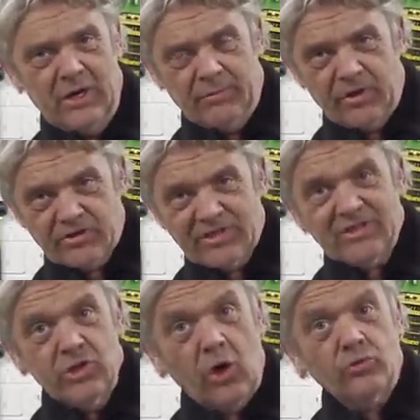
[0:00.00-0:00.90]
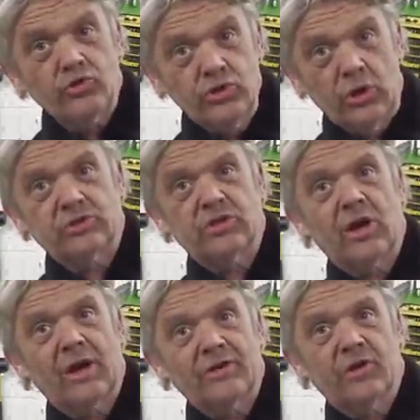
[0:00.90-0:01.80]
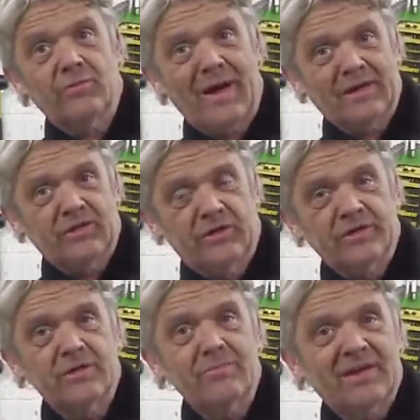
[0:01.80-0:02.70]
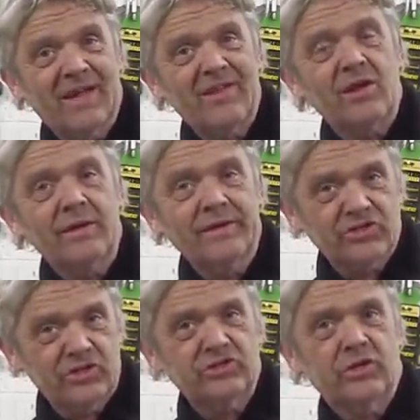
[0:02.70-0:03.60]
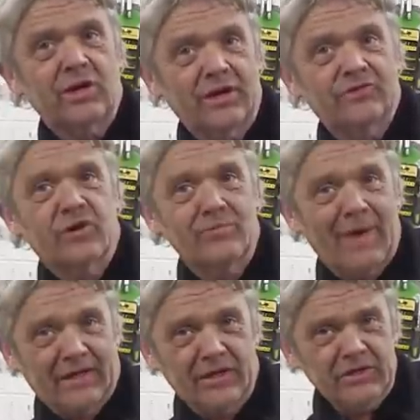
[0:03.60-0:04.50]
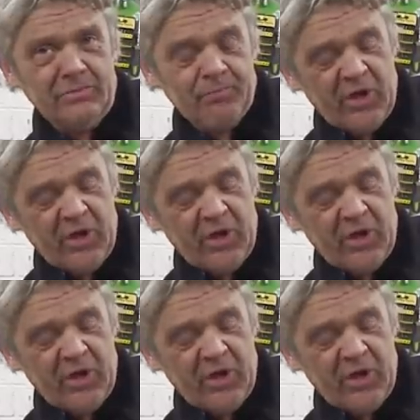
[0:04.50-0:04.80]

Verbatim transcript: because it's not just an electromagnet, it's a magnetically assisted electromagnet.